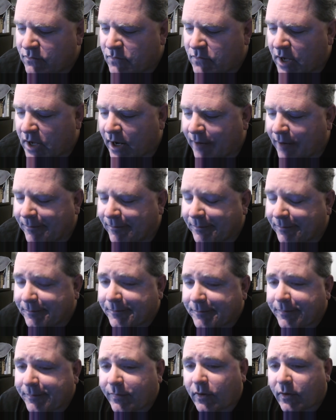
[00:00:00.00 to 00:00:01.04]
Now,
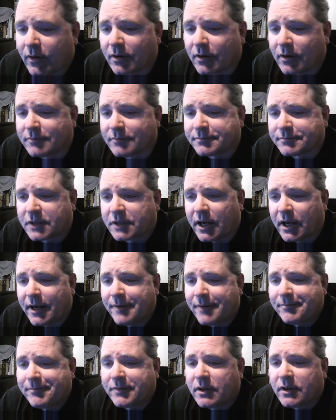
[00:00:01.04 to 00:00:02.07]
okay.
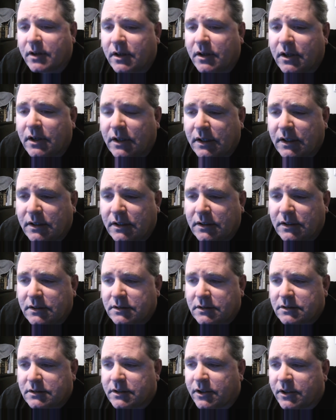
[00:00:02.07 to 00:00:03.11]

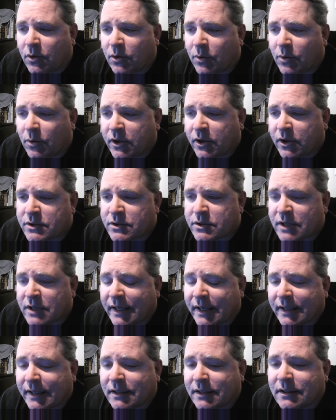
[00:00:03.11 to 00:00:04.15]
You don't want to go to
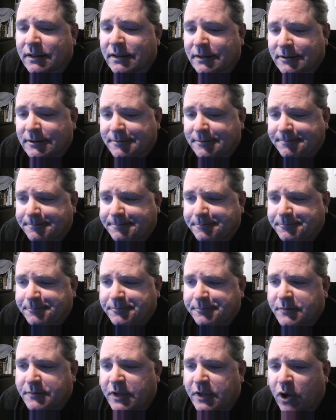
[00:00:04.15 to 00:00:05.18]
Zion,
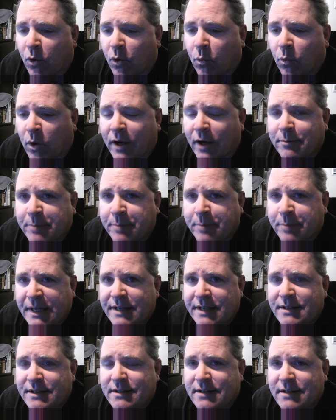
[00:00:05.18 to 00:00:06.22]
huh? You don't want
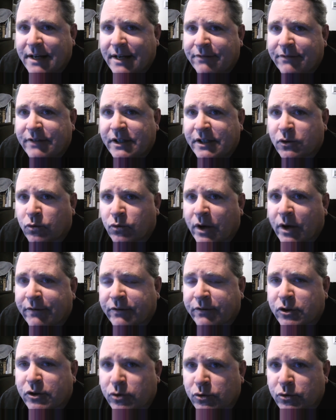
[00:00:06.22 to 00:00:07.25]
peace, safety, and
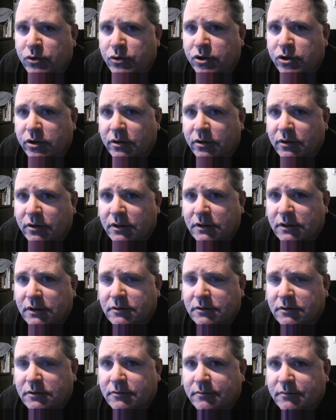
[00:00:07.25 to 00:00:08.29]
refuge
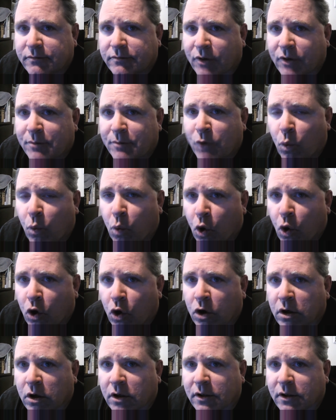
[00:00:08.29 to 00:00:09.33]
from the
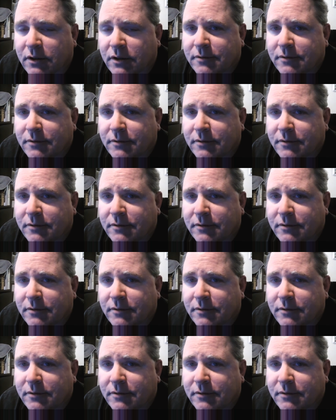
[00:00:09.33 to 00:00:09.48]
war.